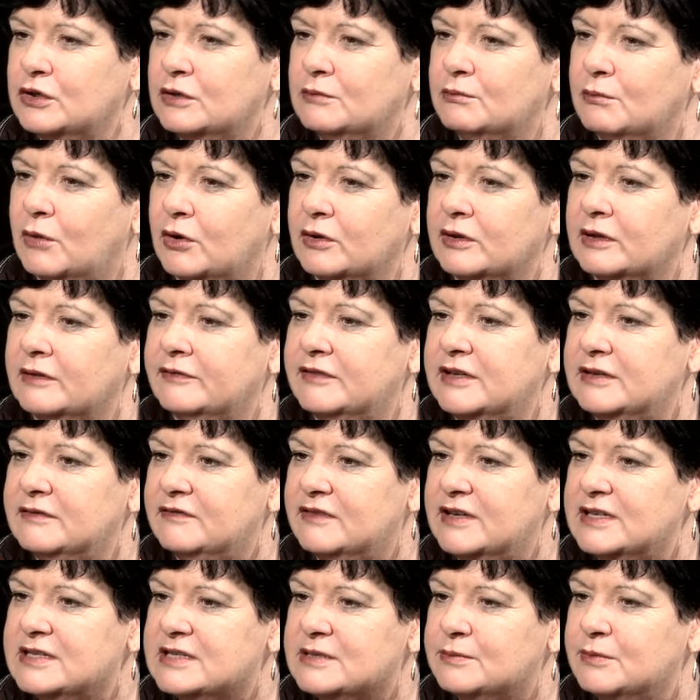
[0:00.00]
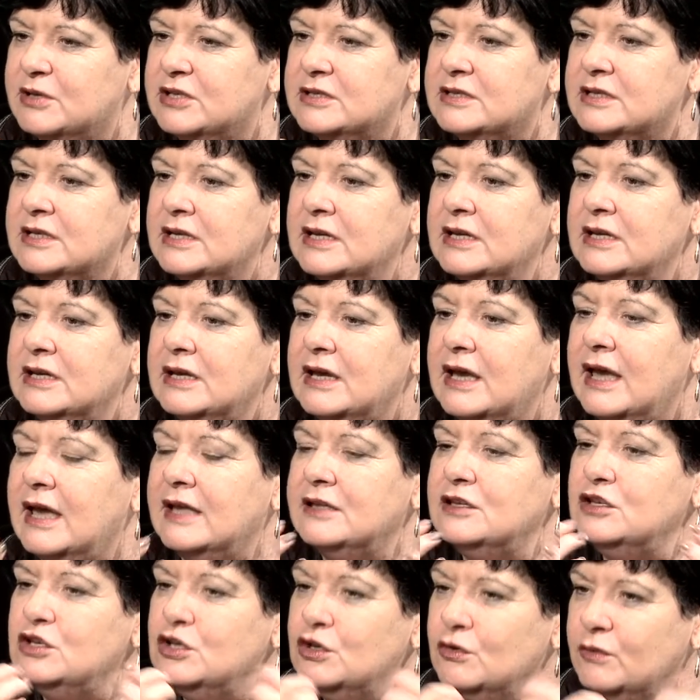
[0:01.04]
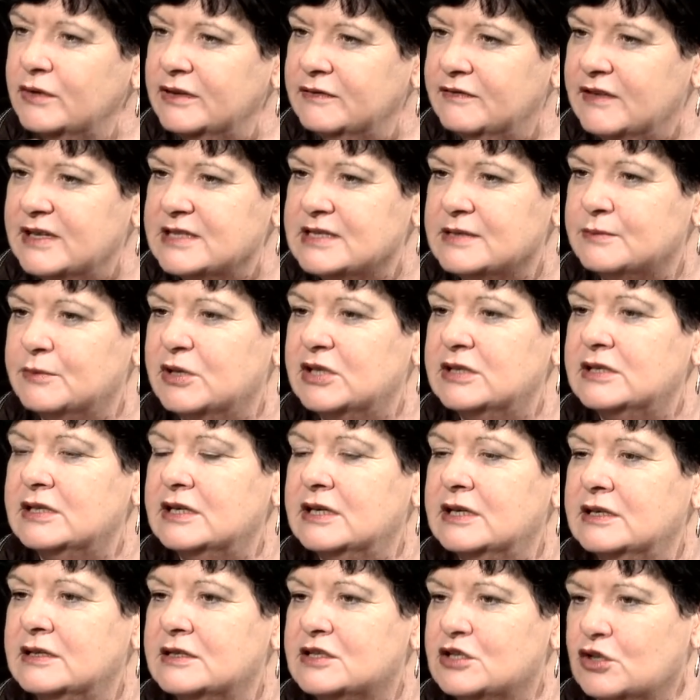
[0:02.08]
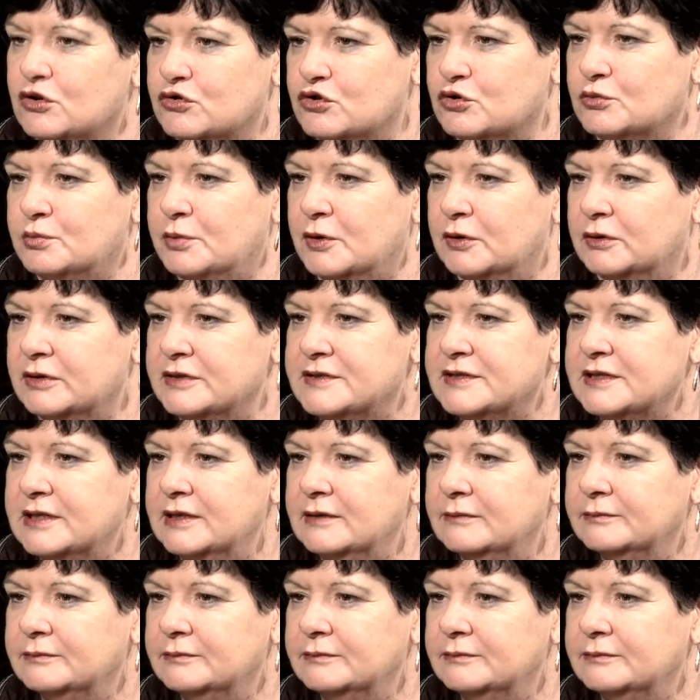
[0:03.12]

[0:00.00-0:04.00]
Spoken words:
model of investment and new investment in social policy.